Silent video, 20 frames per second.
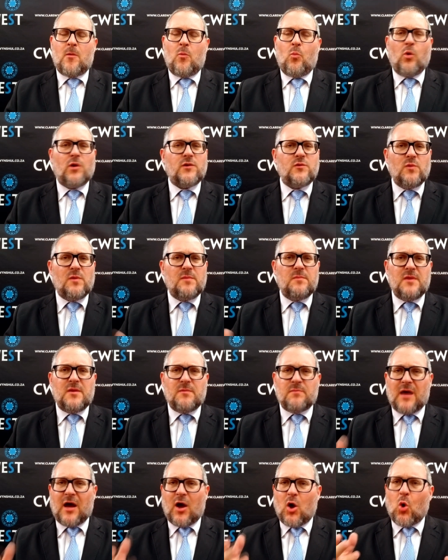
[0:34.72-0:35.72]
What do we
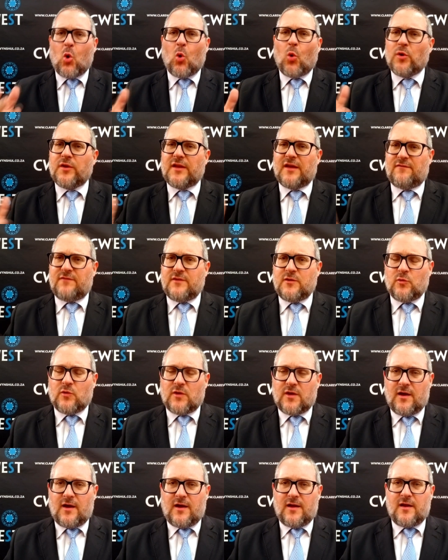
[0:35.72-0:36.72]
mean by Od Avinu
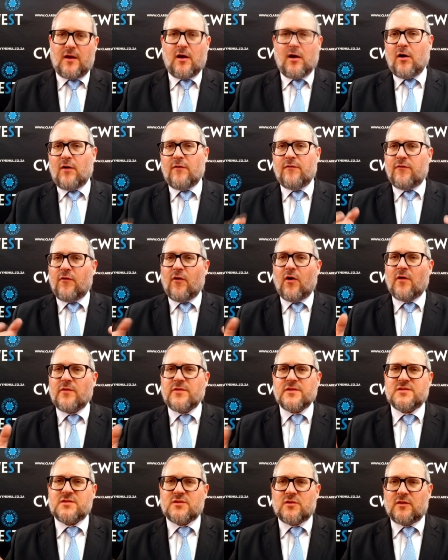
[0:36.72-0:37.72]
Chai? Our
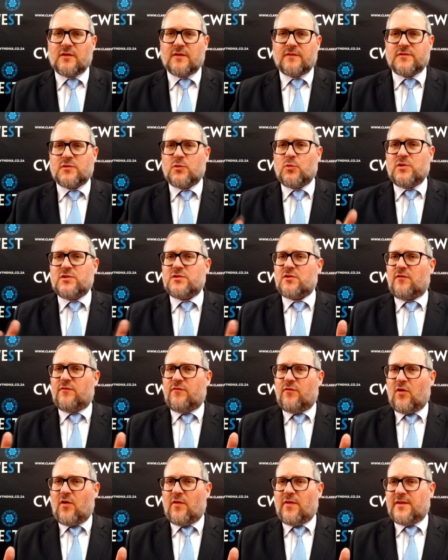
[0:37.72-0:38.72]
Father still lives. Who is our
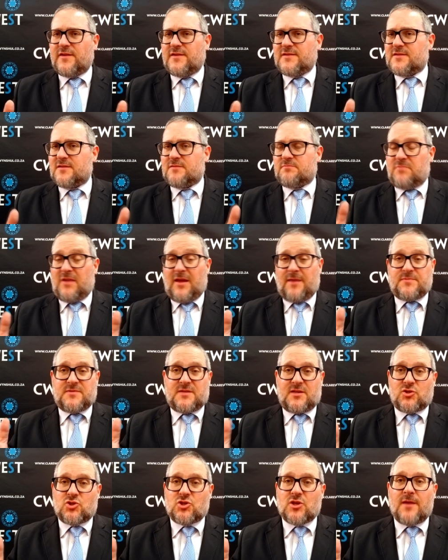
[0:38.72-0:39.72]
Father? Is it perhaps
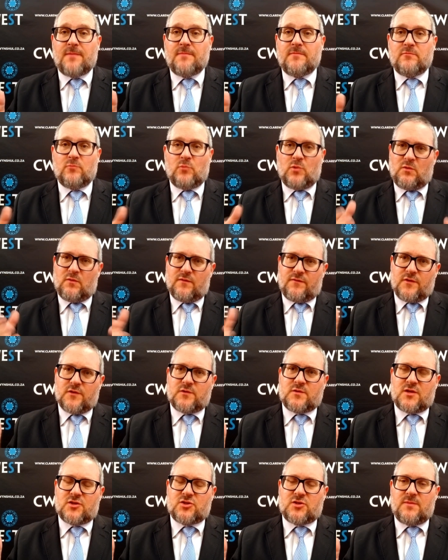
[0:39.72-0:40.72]
Hashem? We refer
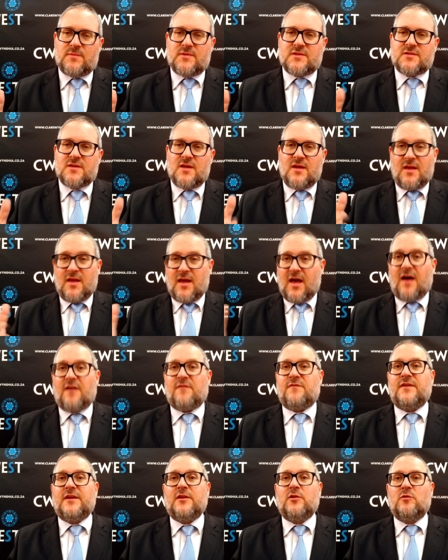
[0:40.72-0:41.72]
to Hashem as
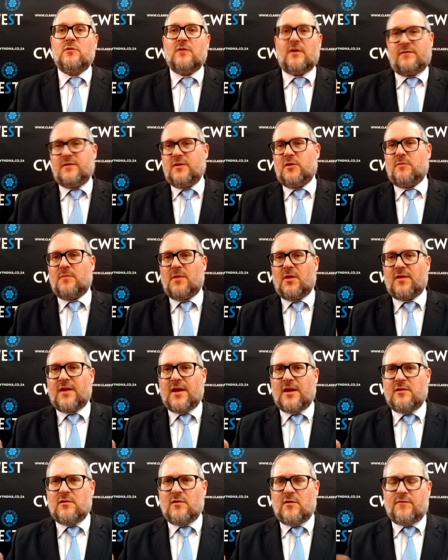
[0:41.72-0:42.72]
Avinu, Avinu
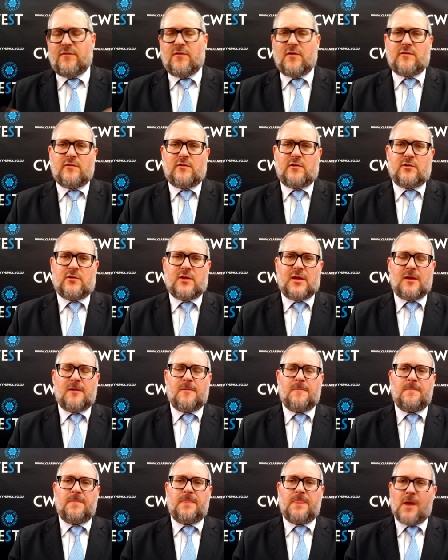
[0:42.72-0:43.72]
Malkeinu, our Father, our King?
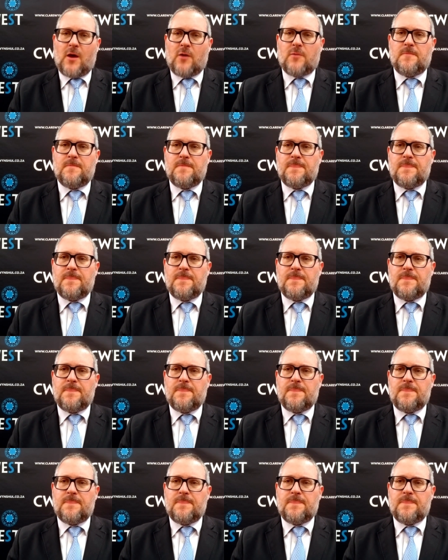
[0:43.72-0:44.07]
No.